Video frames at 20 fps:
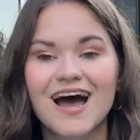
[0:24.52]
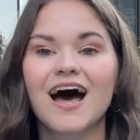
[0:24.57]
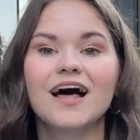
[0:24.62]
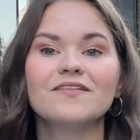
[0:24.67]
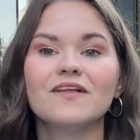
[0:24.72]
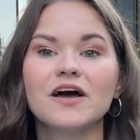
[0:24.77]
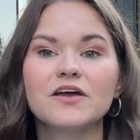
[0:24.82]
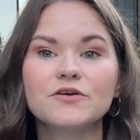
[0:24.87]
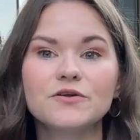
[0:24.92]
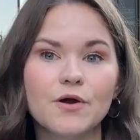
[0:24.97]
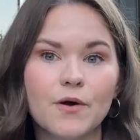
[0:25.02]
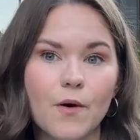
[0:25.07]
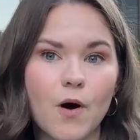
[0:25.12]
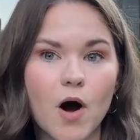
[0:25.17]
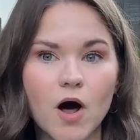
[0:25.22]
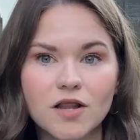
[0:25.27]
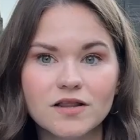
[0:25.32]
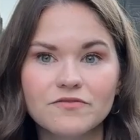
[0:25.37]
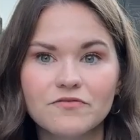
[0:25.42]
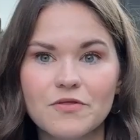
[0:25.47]
and let you know
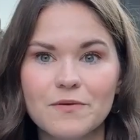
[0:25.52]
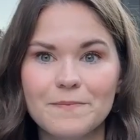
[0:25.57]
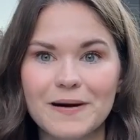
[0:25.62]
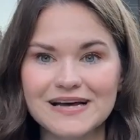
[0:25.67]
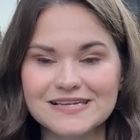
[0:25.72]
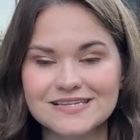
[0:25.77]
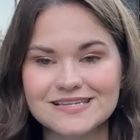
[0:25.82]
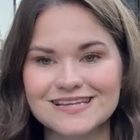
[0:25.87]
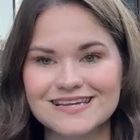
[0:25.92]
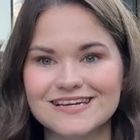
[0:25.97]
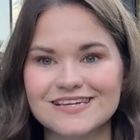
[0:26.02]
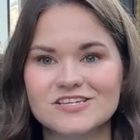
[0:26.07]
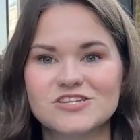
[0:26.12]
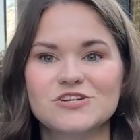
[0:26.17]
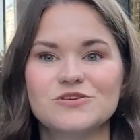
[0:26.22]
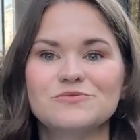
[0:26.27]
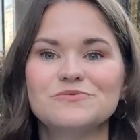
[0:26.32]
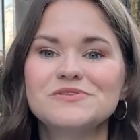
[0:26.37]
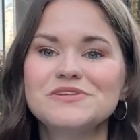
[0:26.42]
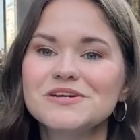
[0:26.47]
all of the best things
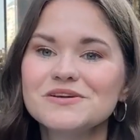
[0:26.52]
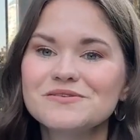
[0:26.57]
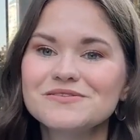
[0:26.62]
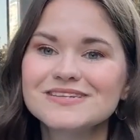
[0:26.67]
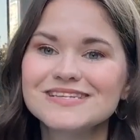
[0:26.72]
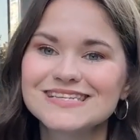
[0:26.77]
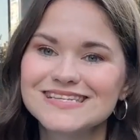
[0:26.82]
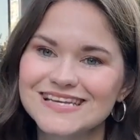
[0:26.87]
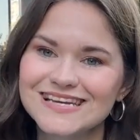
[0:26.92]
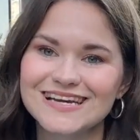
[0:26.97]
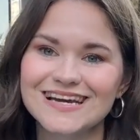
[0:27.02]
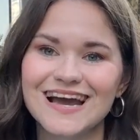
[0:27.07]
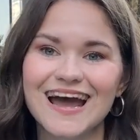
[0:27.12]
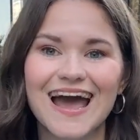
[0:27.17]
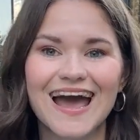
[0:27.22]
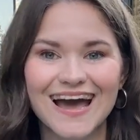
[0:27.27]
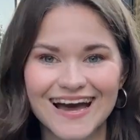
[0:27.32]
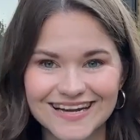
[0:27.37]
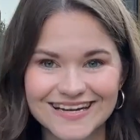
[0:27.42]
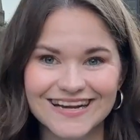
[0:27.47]
to do, see,
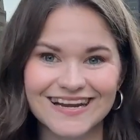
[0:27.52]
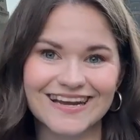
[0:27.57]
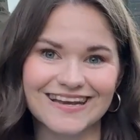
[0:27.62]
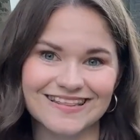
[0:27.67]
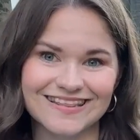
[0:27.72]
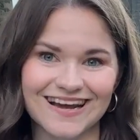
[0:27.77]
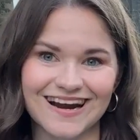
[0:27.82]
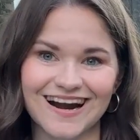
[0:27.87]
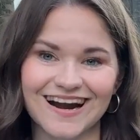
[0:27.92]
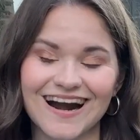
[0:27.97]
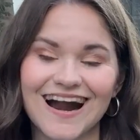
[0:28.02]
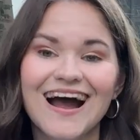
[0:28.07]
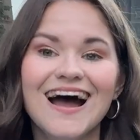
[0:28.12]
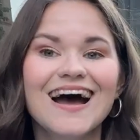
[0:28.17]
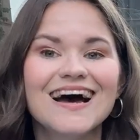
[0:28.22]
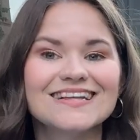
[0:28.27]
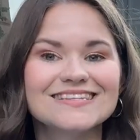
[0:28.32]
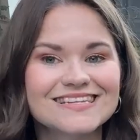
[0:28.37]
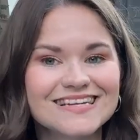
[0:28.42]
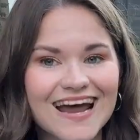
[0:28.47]
and eat there.
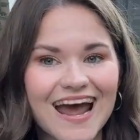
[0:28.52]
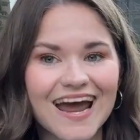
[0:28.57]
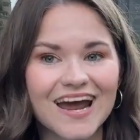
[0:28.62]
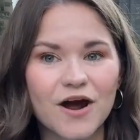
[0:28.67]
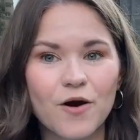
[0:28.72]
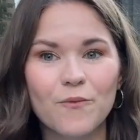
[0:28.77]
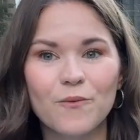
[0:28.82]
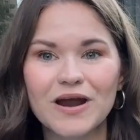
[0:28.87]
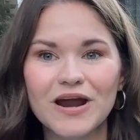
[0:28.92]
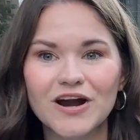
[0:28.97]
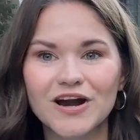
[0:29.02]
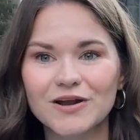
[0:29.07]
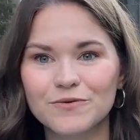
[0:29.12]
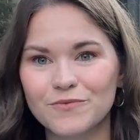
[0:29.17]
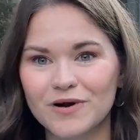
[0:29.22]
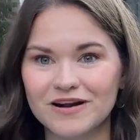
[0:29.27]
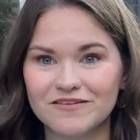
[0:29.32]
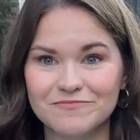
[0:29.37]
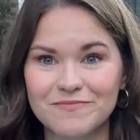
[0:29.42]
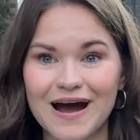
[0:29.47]
And today, we are in
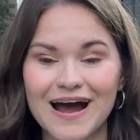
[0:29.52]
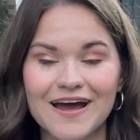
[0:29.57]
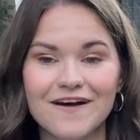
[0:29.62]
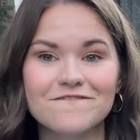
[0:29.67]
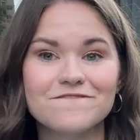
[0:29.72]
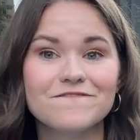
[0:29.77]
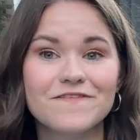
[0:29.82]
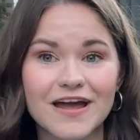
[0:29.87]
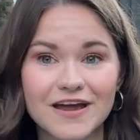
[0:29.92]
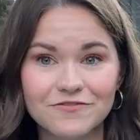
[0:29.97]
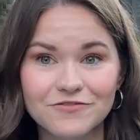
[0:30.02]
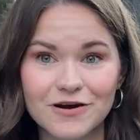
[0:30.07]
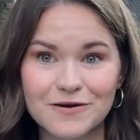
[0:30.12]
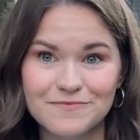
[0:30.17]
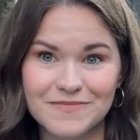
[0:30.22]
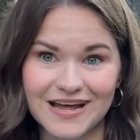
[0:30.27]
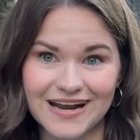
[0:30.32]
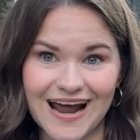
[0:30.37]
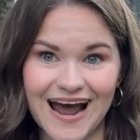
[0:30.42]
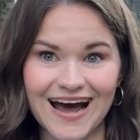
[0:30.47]
one of my favorite
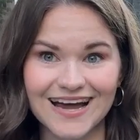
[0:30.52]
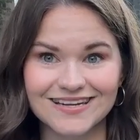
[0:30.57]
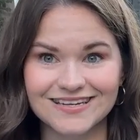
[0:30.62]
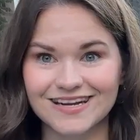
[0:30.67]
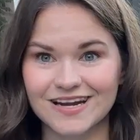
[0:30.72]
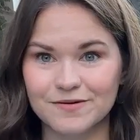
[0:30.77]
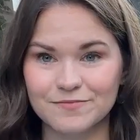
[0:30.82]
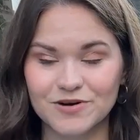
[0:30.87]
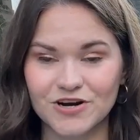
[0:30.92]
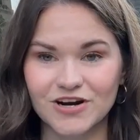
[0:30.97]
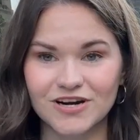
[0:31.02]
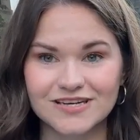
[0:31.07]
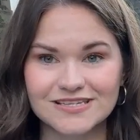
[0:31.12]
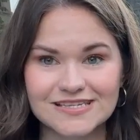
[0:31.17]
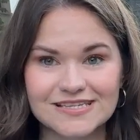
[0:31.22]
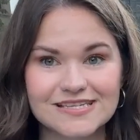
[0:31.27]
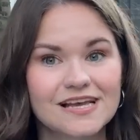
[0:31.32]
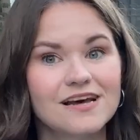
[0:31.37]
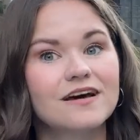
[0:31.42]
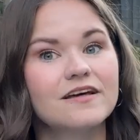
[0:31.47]
Manhattan
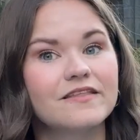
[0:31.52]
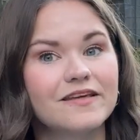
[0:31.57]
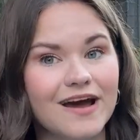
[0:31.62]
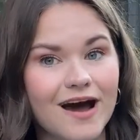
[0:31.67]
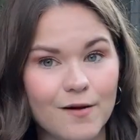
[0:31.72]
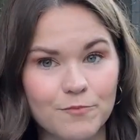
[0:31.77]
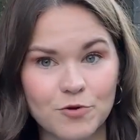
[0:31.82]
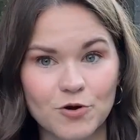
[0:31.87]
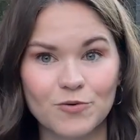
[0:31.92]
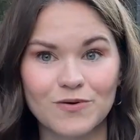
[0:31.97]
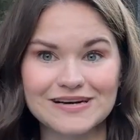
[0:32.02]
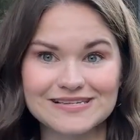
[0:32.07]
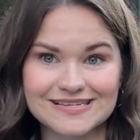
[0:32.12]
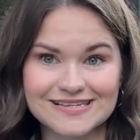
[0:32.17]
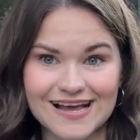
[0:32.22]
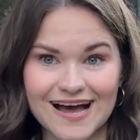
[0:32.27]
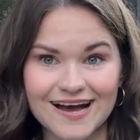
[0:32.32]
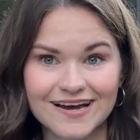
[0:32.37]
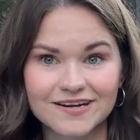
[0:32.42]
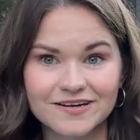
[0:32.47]
neighborhoods, the Upper West
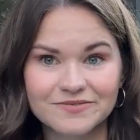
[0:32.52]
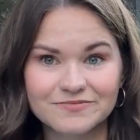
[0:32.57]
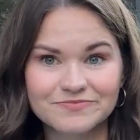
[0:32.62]
Side.